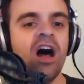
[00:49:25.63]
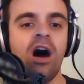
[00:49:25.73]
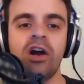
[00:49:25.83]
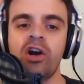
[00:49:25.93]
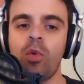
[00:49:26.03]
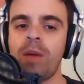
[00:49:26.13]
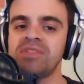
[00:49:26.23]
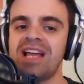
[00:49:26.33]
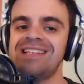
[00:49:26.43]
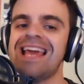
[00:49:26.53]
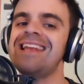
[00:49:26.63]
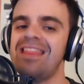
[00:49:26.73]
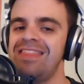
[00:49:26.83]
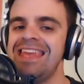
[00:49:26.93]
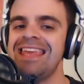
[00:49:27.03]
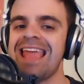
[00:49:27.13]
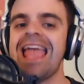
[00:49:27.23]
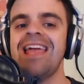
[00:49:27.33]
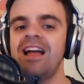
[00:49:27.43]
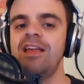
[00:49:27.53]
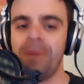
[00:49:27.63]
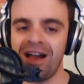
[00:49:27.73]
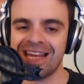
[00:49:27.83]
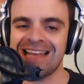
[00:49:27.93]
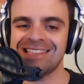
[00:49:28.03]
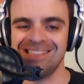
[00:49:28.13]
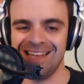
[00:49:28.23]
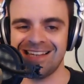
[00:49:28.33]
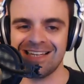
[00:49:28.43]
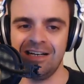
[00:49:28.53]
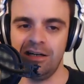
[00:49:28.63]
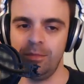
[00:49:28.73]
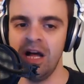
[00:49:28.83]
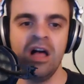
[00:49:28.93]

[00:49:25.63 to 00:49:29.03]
on our website at theaiepodcast.com.